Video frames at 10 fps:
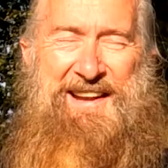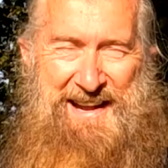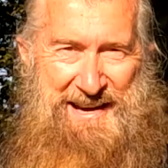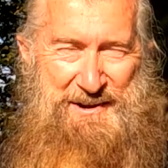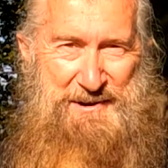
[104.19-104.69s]

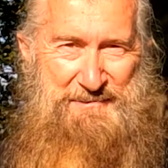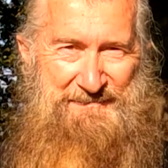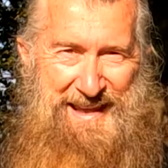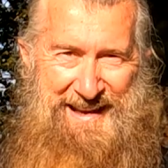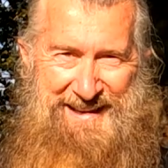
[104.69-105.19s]
Anywho,
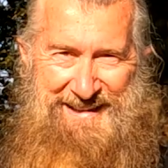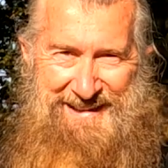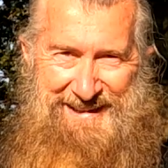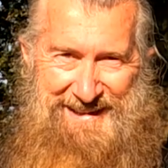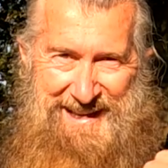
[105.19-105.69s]

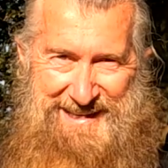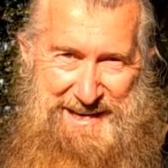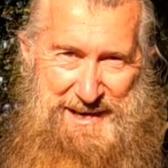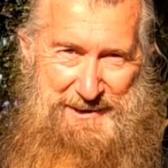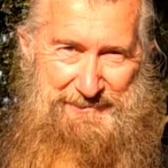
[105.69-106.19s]
let's
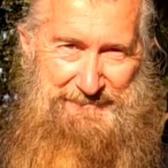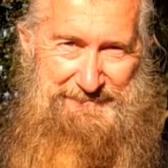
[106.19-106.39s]
go.